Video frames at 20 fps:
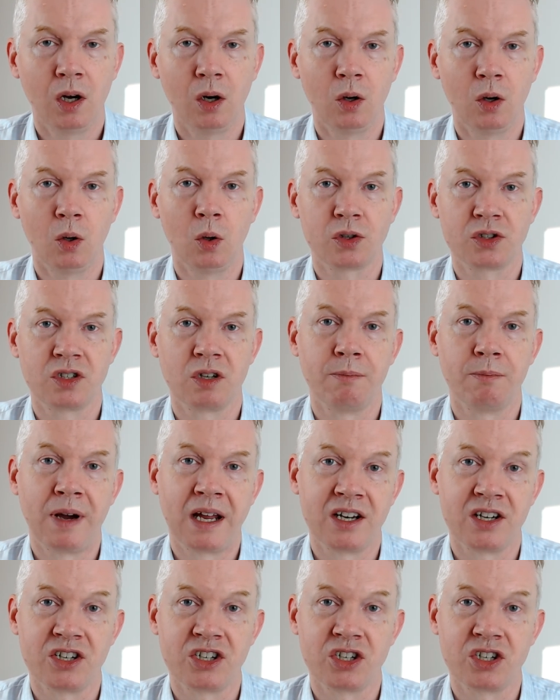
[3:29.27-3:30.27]
or to
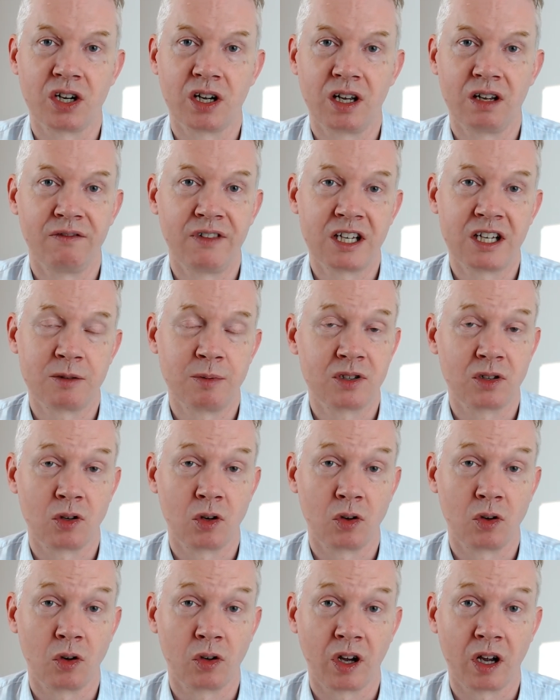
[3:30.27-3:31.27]
manage investments on
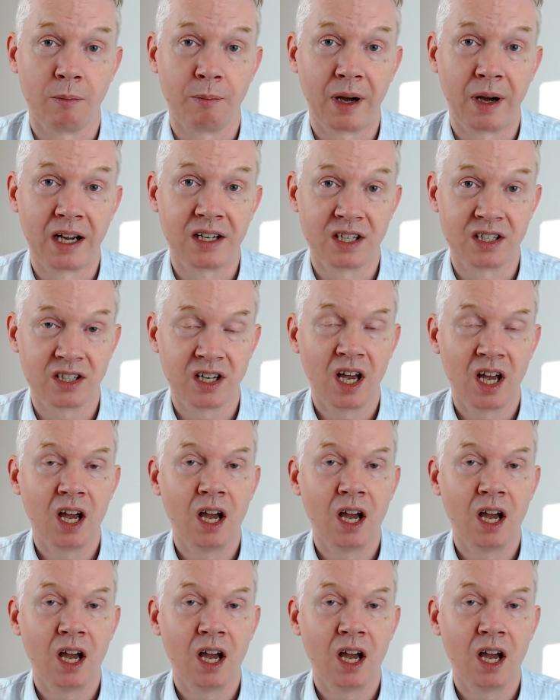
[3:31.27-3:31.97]
an ongoing basis.